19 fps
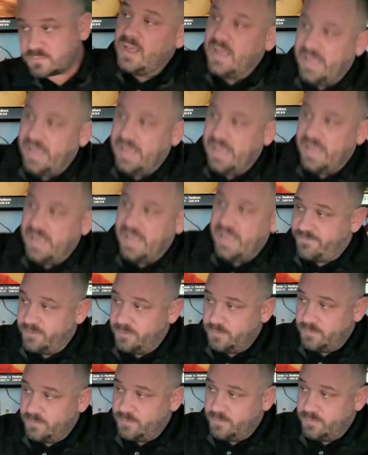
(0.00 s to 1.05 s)
If
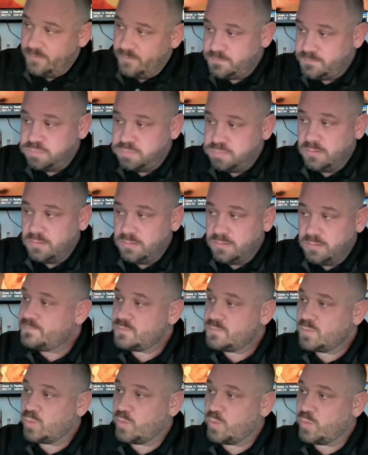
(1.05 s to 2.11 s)

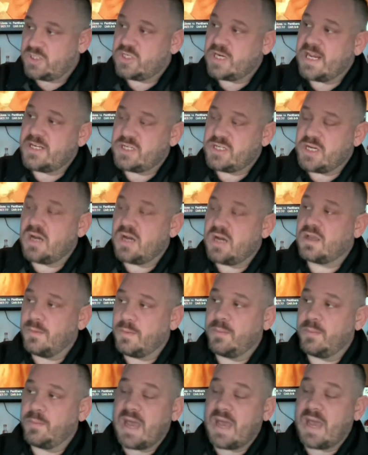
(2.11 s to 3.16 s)
with Chase Young coming
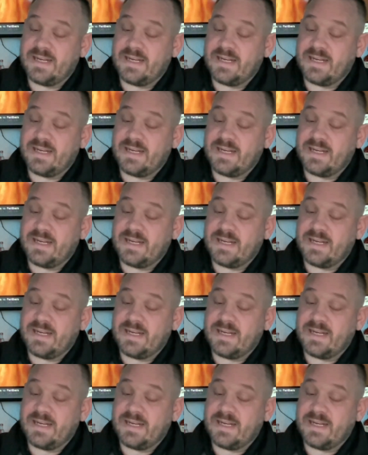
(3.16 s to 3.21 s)
back,